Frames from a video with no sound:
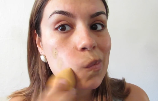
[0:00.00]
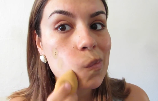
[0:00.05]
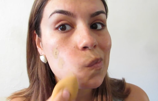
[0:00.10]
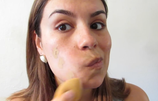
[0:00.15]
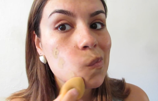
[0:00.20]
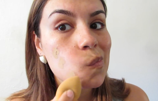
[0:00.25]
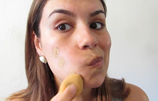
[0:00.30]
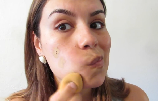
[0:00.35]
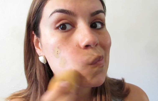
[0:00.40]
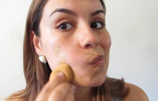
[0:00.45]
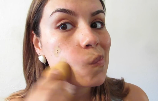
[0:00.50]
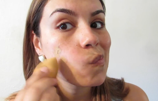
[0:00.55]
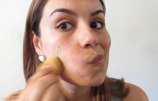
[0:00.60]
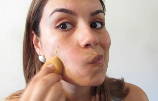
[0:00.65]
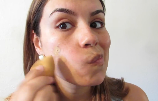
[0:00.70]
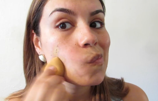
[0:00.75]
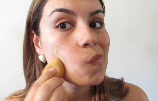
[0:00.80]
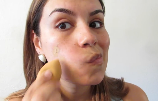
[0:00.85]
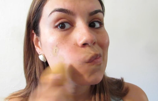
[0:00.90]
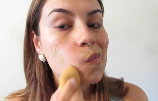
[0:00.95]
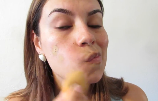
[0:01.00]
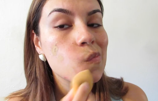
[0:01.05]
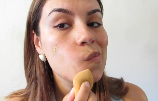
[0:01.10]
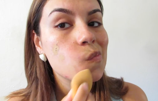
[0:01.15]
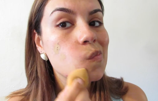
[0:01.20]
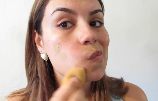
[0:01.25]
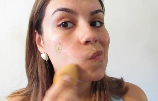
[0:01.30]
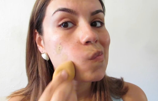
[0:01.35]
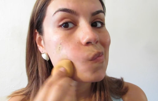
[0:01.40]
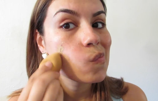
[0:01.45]

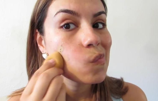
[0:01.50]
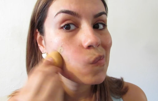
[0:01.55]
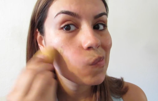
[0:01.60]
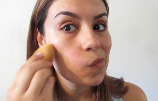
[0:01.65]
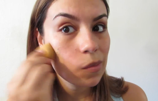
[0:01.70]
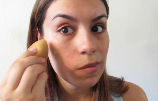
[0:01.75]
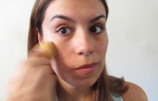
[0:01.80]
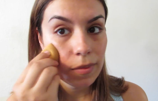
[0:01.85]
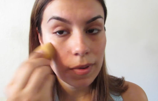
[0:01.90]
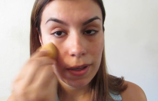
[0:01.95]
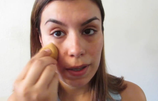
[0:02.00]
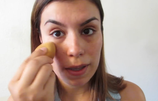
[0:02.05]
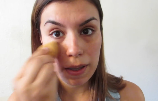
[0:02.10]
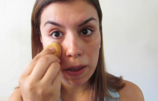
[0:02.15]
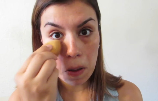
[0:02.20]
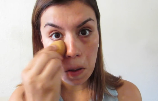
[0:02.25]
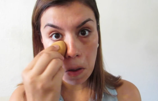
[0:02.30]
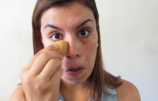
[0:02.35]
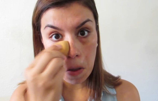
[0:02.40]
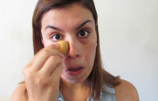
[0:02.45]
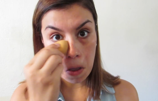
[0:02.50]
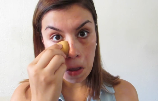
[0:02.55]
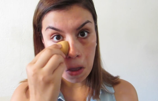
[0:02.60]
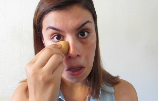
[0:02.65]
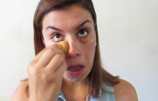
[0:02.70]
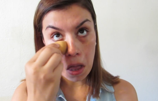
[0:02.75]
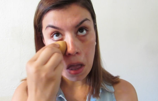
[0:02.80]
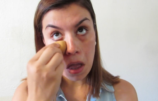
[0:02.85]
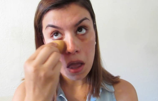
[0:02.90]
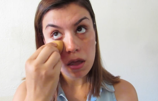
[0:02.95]

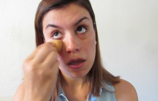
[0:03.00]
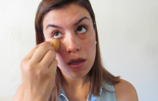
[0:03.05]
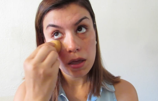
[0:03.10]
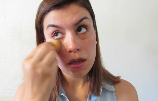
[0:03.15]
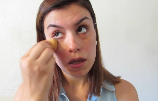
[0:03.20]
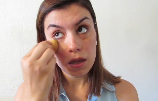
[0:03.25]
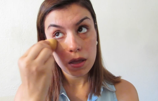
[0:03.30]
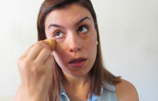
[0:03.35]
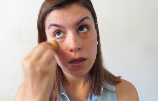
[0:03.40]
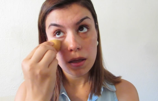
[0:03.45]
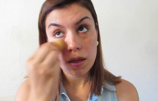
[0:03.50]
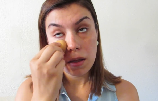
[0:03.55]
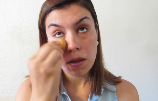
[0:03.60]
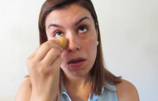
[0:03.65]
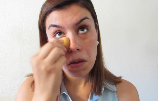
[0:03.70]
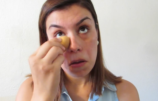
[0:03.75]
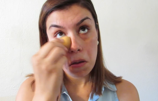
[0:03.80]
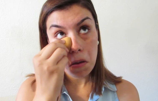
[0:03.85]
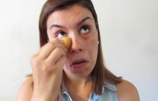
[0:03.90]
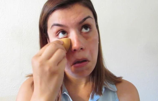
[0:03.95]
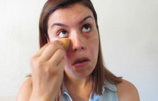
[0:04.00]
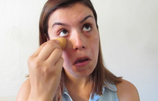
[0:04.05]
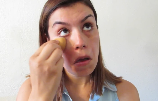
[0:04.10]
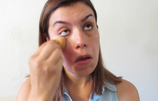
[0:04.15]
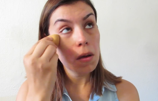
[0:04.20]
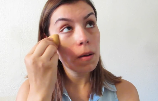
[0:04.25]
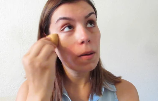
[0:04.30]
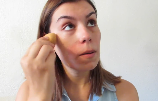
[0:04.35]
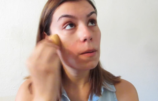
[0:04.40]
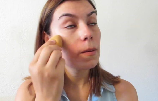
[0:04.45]

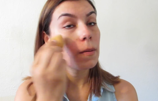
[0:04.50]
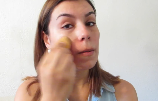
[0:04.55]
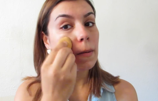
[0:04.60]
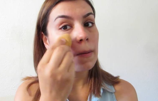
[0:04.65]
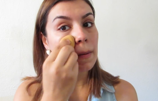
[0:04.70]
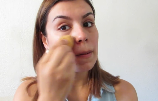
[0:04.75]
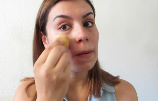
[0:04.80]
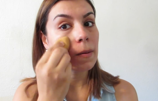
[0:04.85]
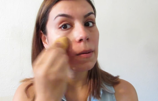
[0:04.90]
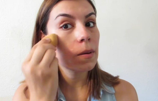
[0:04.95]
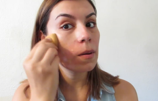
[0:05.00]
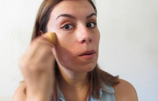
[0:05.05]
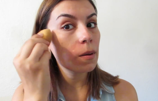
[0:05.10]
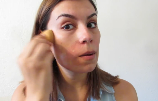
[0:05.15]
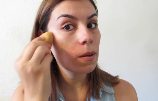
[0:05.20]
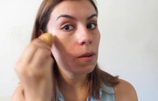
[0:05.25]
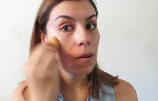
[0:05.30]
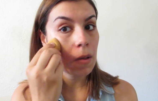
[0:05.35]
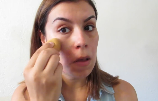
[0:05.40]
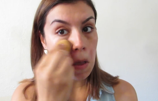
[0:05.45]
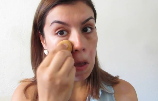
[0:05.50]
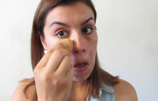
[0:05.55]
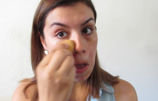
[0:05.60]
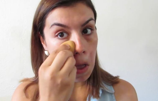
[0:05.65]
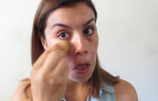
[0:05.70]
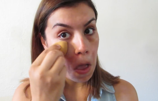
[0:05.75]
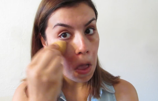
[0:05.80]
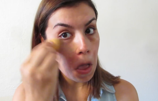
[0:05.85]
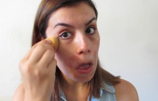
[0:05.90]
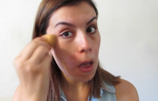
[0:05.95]

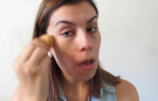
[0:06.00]
(silence)